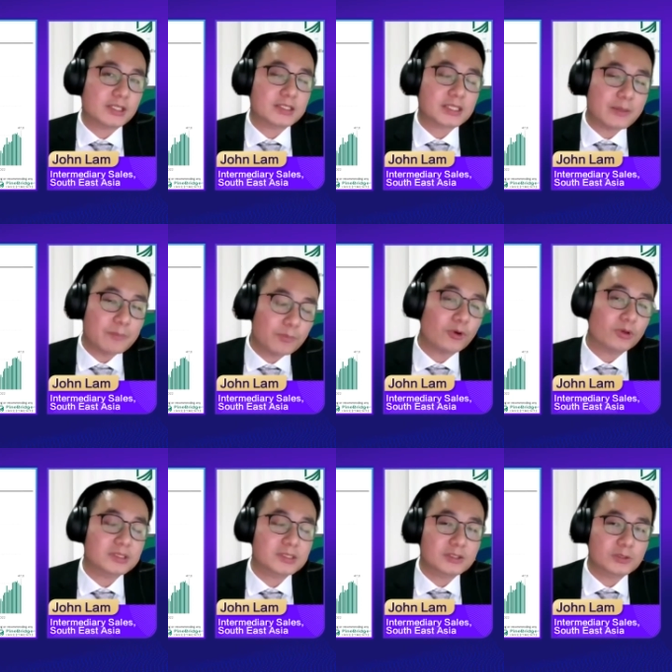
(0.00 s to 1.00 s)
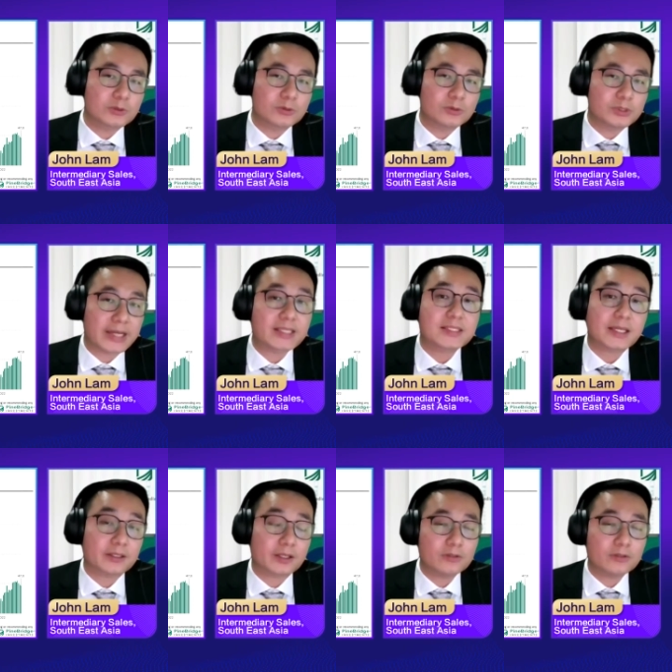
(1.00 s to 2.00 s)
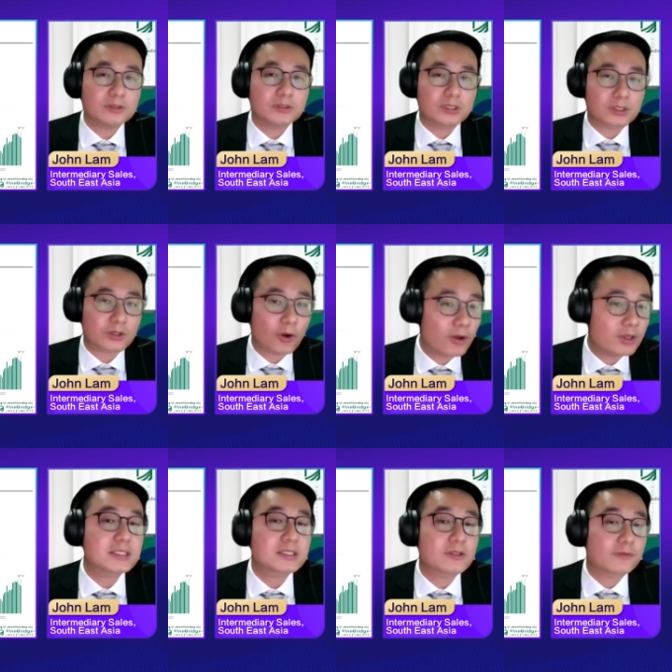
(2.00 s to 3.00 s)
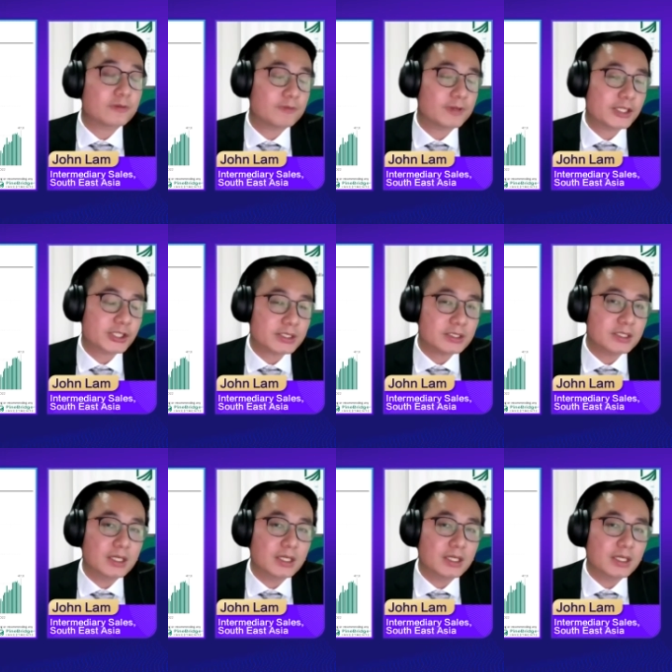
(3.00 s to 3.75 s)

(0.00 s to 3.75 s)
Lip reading: it's important to dissect down the causes of inflation.